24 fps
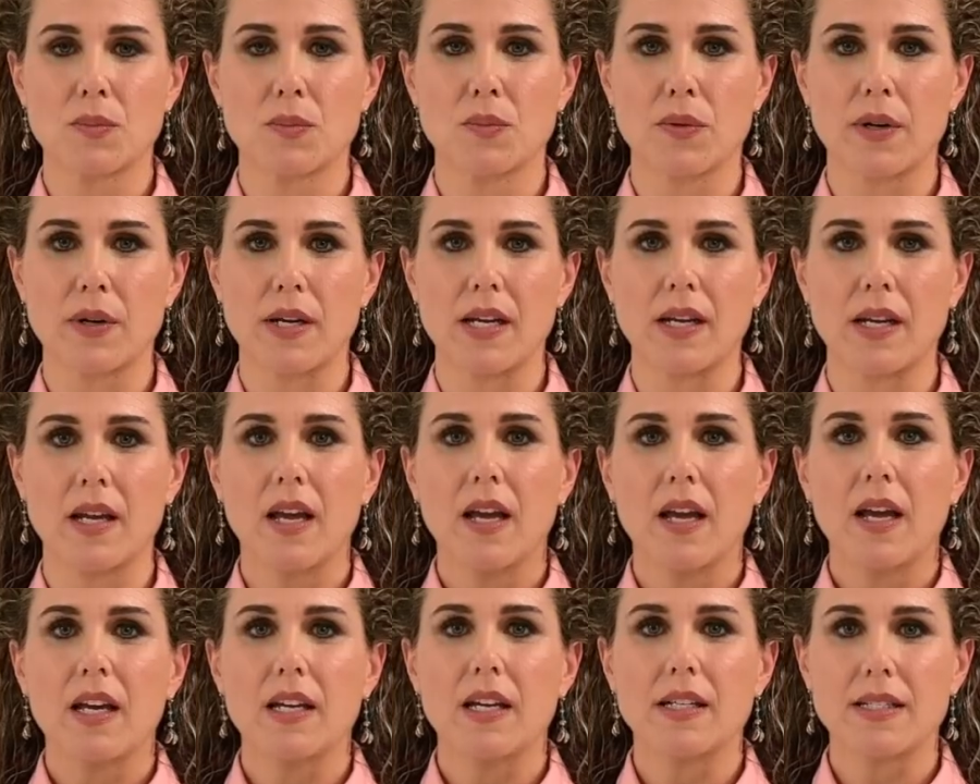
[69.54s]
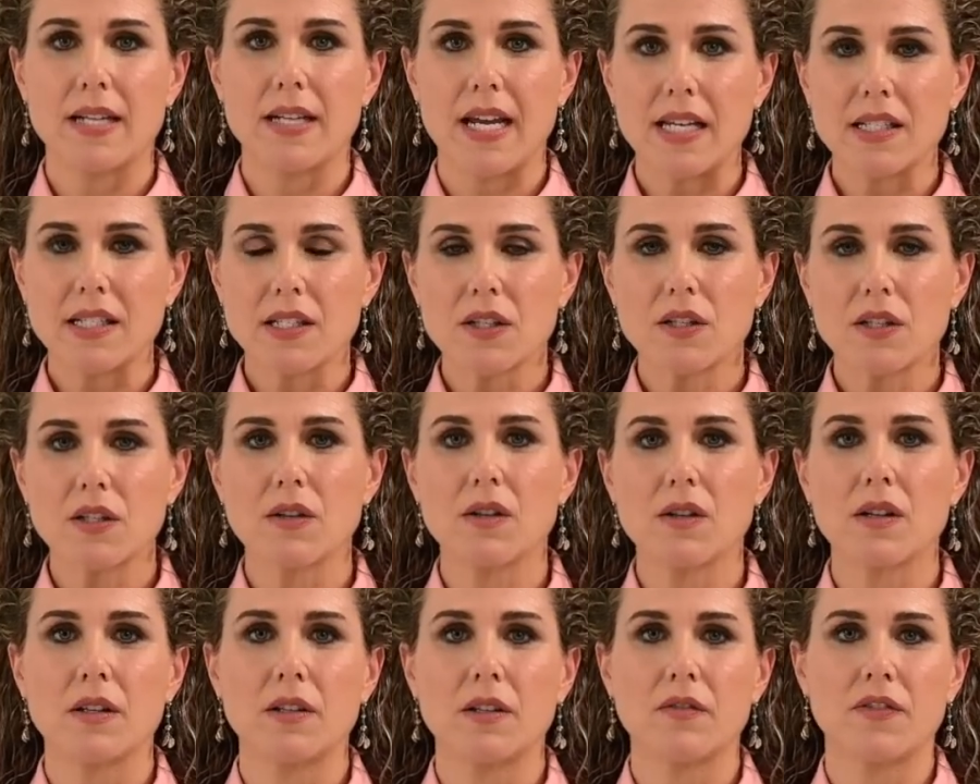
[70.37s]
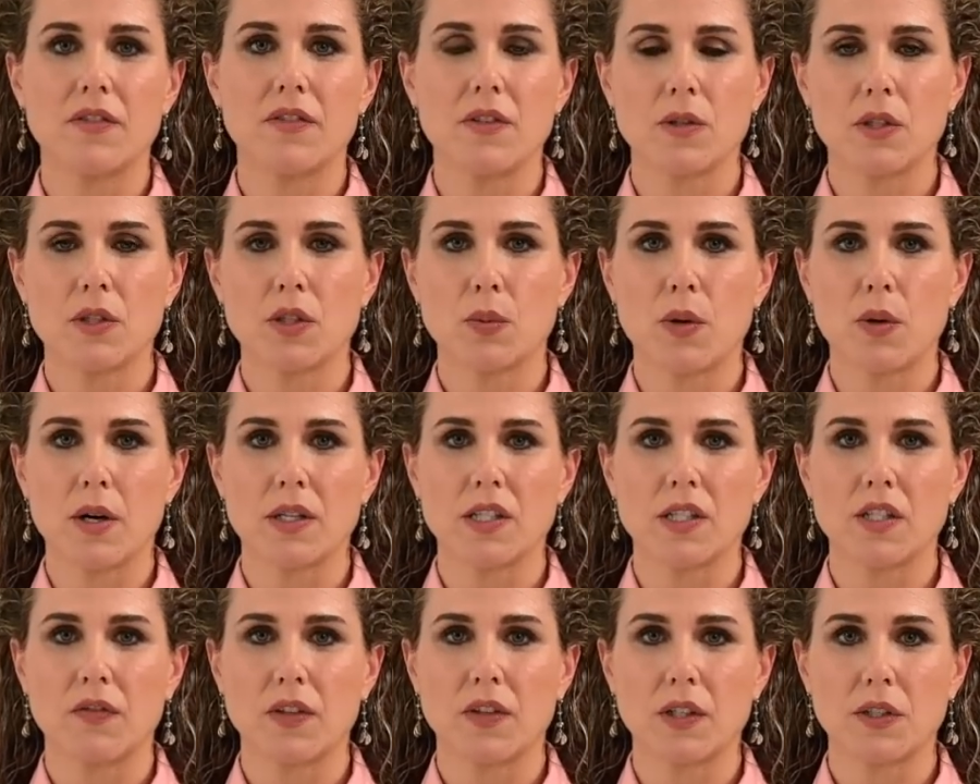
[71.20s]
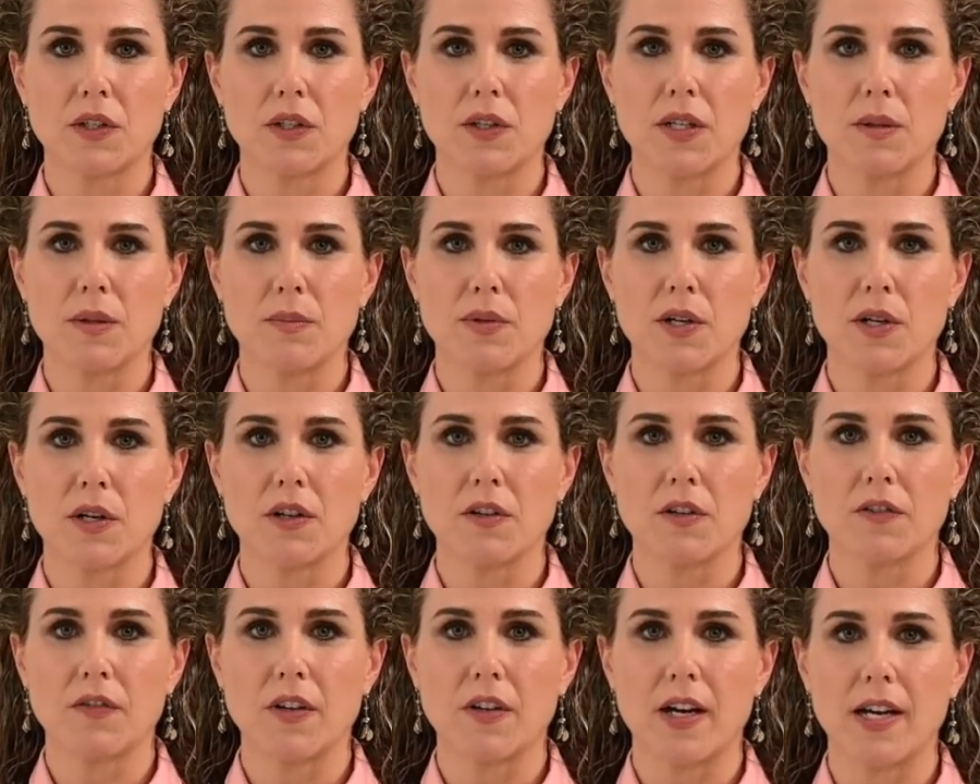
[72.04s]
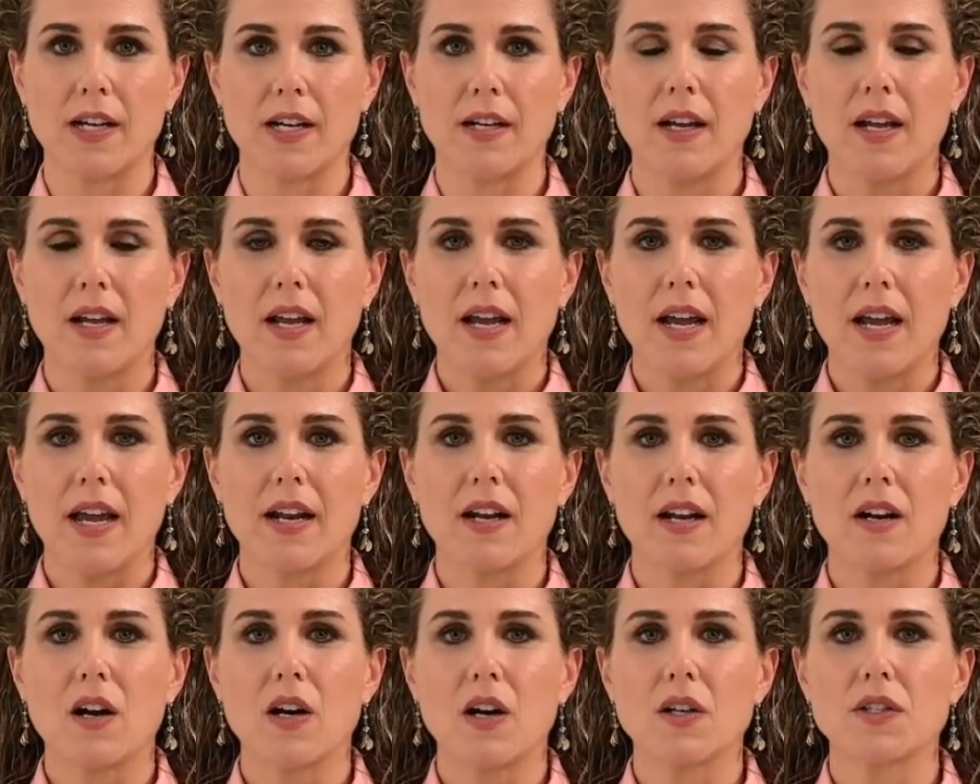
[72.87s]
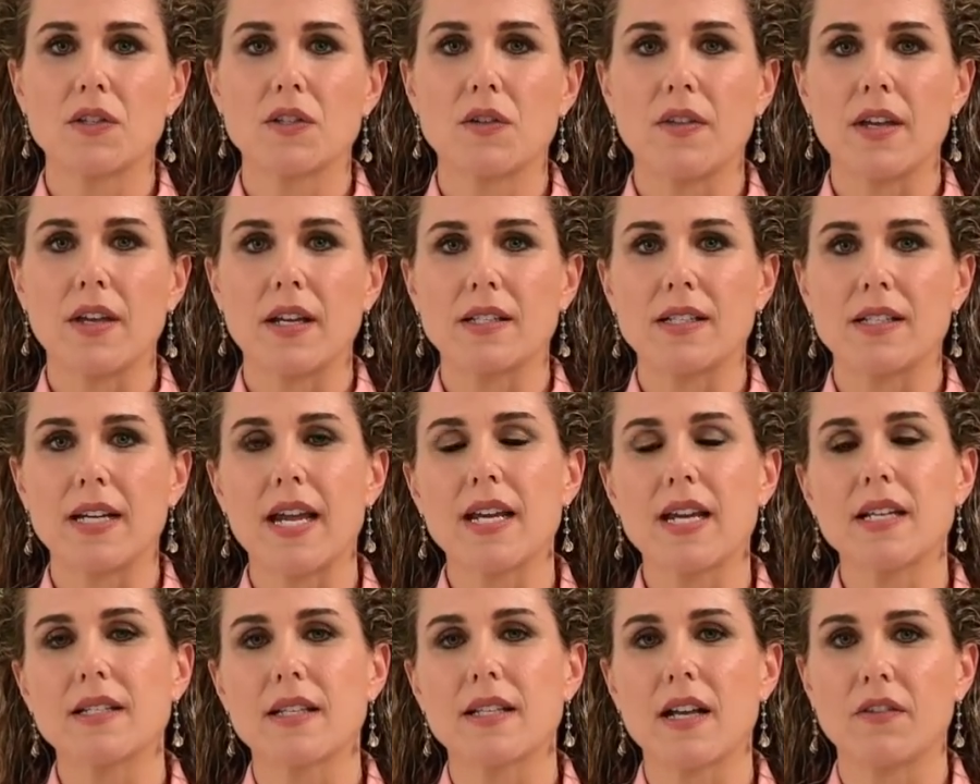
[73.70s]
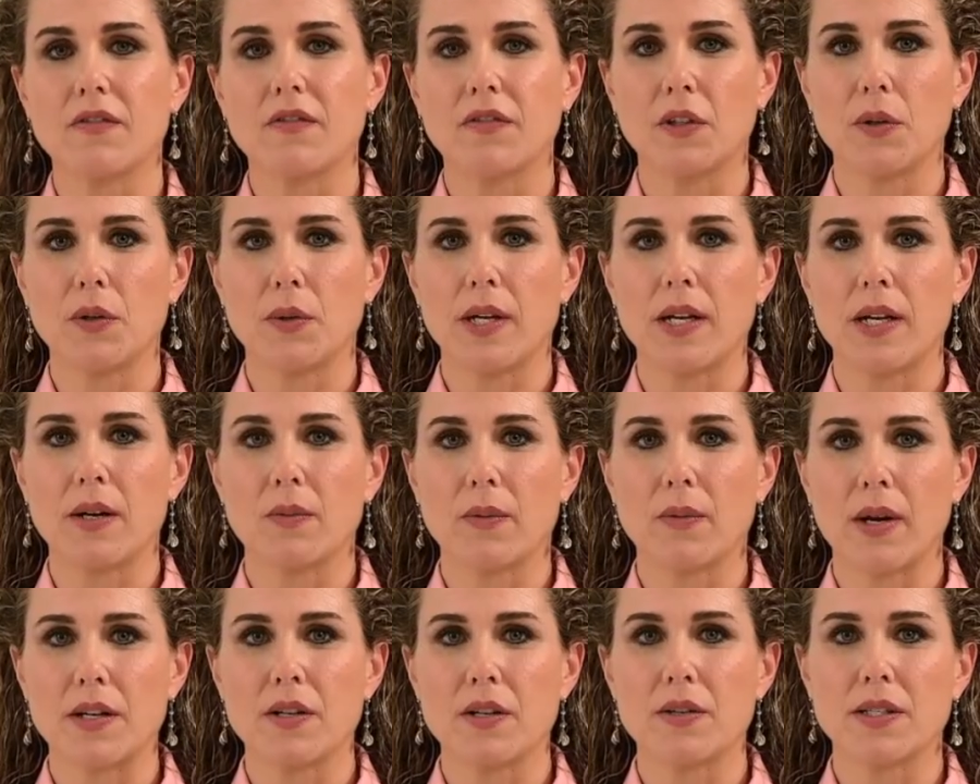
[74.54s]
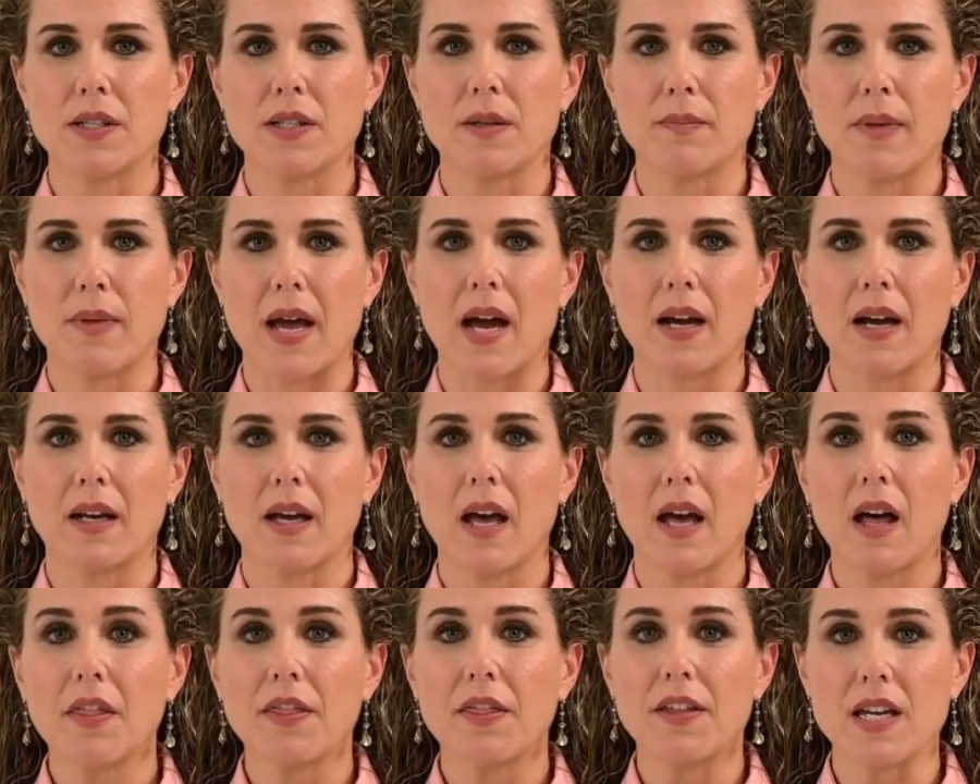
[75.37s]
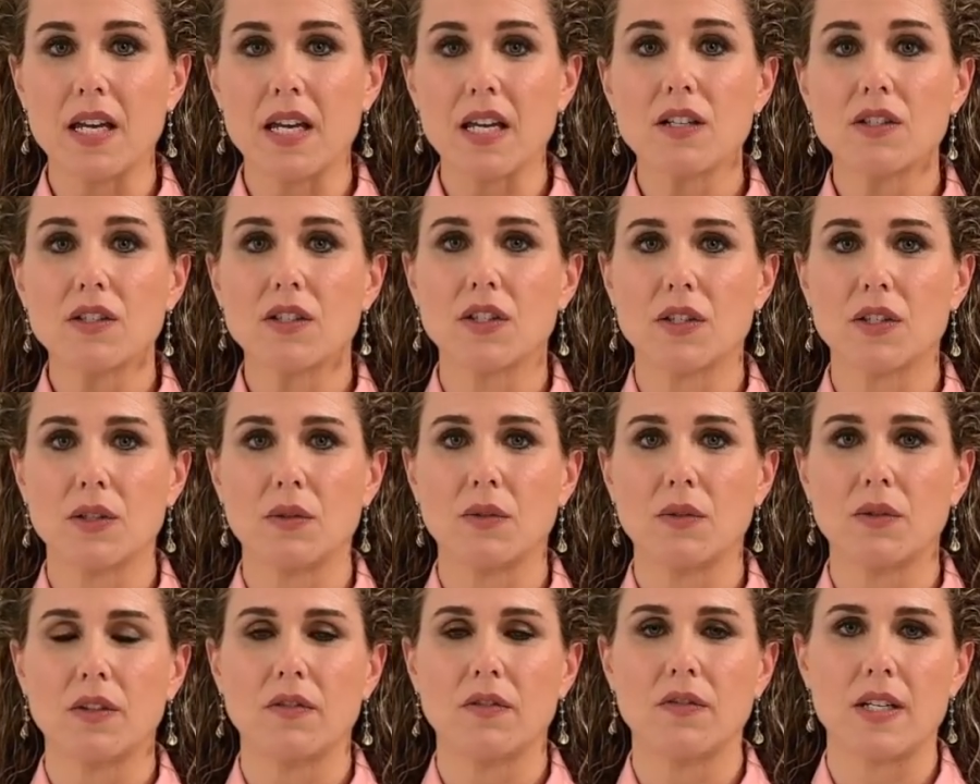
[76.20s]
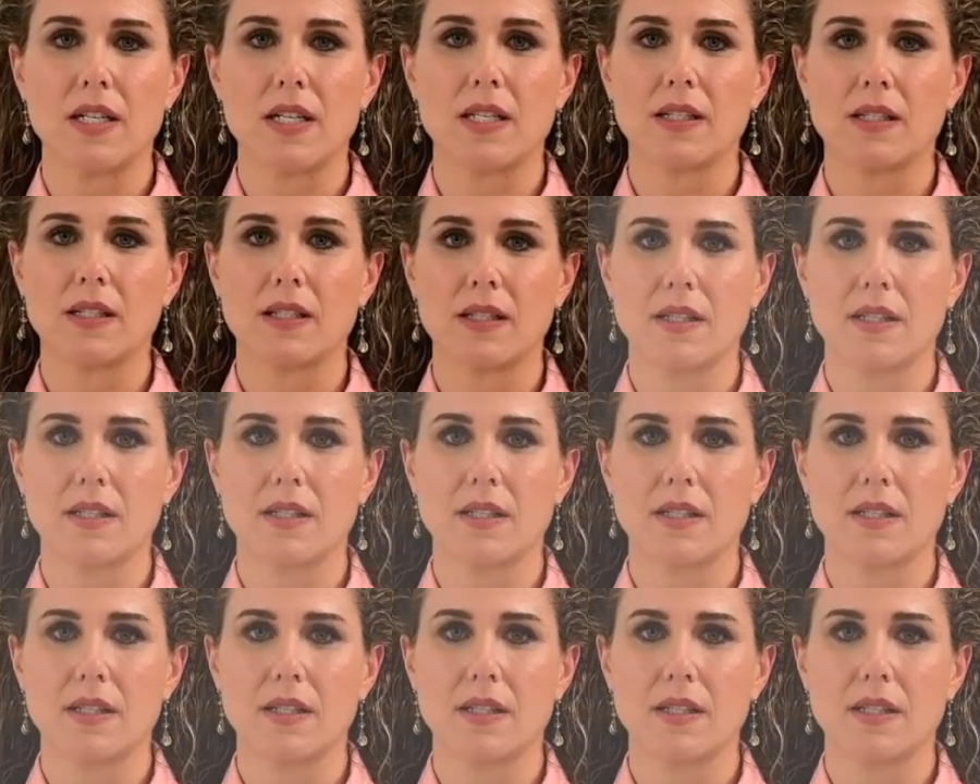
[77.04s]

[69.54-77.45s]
debris, it takes it to the lymph nodes where it's filtered and purified, and it also then then takes that fluid and renders it back healthy into the venous